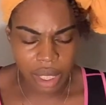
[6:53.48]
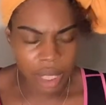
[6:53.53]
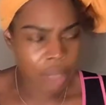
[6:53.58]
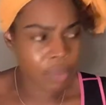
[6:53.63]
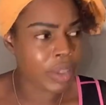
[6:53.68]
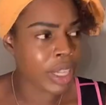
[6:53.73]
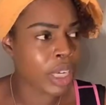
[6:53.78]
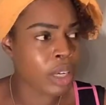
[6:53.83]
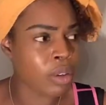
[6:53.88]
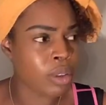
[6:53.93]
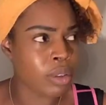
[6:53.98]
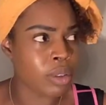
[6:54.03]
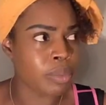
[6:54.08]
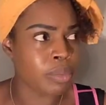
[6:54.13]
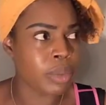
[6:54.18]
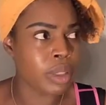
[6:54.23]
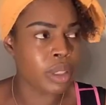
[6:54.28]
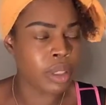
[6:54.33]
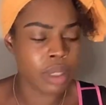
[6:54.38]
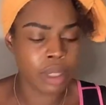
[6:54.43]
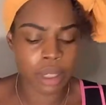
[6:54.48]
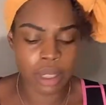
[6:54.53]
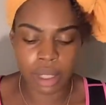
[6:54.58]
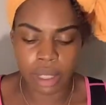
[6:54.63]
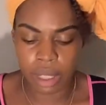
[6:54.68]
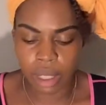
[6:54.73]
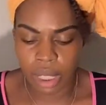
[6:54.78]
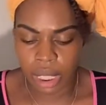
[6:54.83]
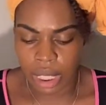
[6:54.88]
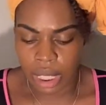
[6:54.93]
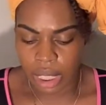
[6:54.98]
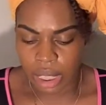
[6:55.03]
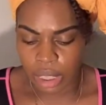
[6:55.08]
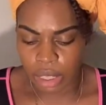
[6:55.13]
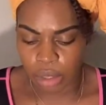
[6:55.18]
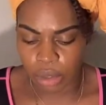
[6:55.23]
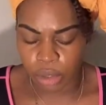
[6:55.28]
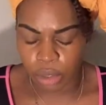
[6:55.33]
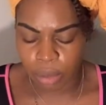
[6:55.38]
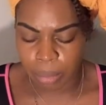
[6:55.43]
Hey, go in the room.
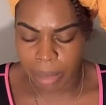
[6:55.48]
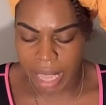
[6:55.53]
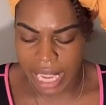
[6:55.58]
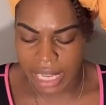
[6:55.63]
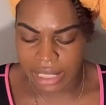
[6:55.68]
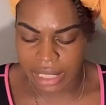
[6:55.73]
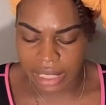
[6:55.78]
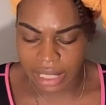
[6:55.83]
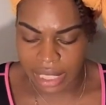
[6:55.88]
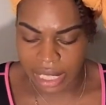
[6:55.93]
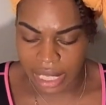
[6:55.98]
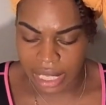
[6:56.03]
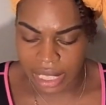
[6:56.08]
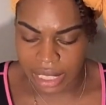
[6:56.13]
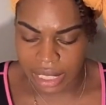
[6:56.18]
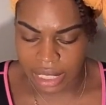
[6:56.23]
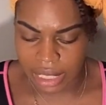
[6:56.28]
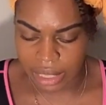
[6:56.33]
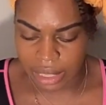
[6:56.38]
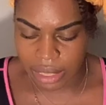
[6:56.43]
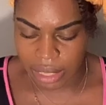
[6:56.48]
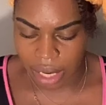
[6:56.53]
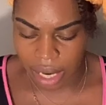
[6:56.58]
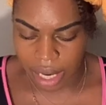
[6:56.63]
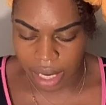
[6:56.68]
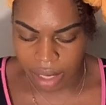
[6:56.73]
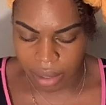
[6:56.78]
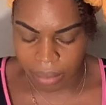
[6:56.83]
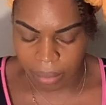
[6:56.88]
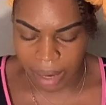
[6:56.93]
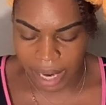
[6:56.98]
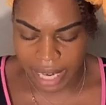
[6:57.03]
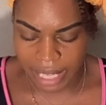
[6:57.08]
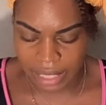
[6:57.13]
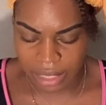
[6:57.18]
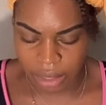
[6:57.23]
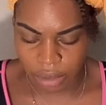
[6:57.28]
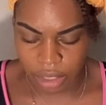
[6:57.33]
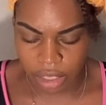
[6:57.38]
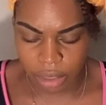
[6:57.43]
You do magic in the dark, right?
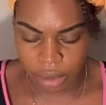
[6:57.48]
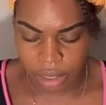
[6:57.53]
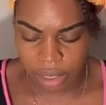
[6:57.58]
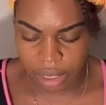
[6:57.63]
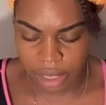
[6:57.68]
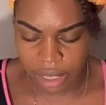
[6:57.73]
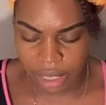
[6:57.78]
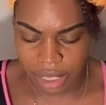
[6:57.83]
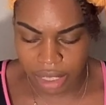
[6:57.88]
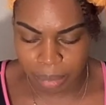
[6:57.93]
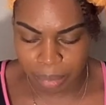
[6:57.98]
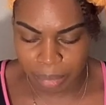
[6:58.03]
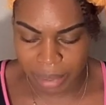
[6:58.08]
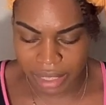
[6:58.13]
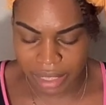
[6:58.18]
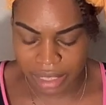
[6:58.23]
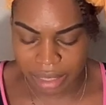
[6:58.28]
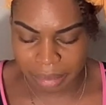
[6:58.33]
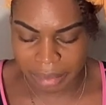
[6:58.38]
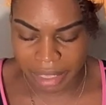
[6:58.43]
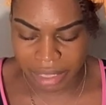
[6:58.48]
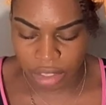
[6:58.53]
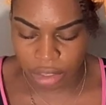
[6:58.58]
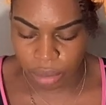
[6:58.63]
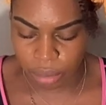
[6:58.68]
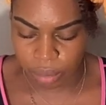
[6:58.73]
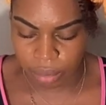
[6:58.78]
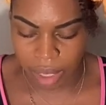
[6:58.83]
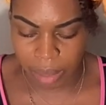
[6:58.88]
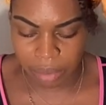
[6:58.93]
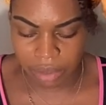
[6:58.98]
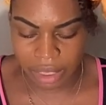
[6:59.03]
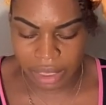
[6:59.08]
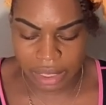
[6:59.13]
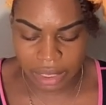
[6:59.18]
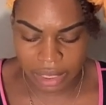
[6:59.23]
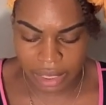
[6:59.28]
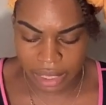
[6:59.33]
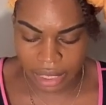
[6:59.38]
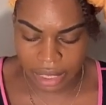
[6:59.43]
So there could have been some
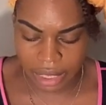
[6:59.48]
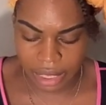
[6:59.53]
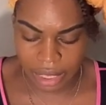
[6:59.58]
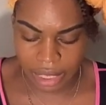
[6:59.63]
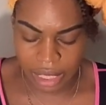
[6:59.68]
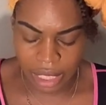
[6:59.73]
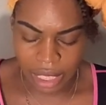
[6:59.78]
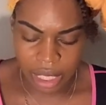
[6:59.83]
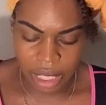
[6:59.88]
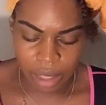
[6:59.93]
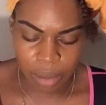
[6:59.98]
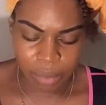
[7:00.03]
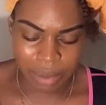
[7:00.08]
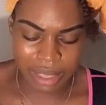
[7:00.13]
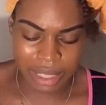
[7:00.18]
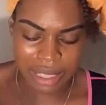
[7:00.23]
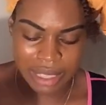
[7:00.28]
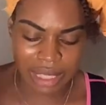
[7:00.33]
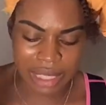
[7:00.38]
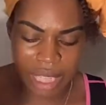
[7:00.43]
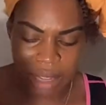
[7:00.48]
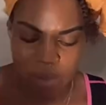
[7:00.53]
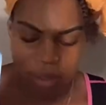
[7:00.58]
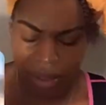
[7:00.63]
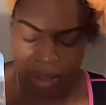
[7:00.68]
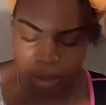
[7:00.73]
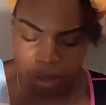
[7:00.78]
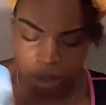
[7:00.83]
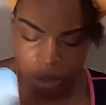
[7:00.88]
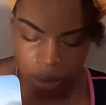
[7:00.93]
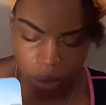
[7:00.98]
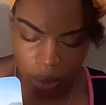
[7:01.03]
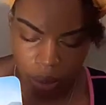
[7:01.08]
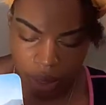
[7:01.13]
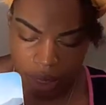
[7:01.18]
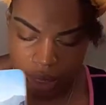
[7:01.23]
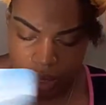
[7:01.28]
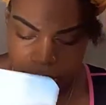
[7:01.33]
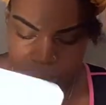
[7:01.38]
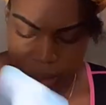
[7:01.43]
interruptions here with the Seven of
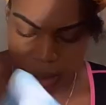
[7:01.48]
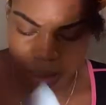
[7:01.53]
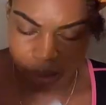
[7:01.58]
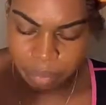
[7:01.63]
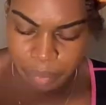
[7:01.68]
Swords.